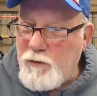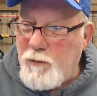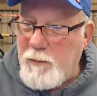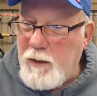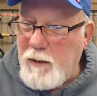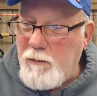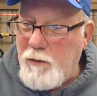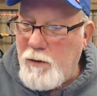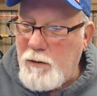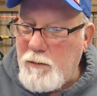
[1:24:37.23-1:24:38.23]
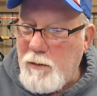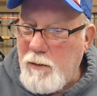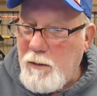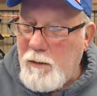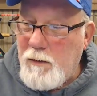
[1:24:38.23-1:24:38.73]
from getting hooked
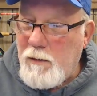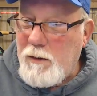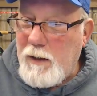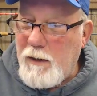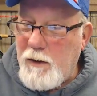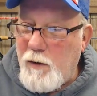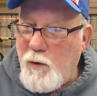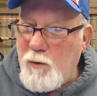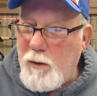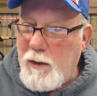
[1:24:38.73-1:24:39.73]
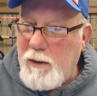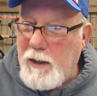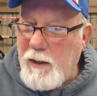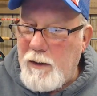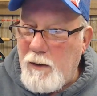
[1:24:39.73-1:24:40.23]
down
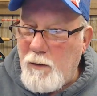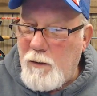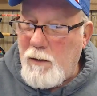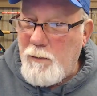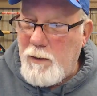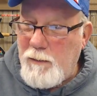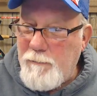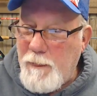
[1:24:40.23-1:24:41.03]
in Oklahoma.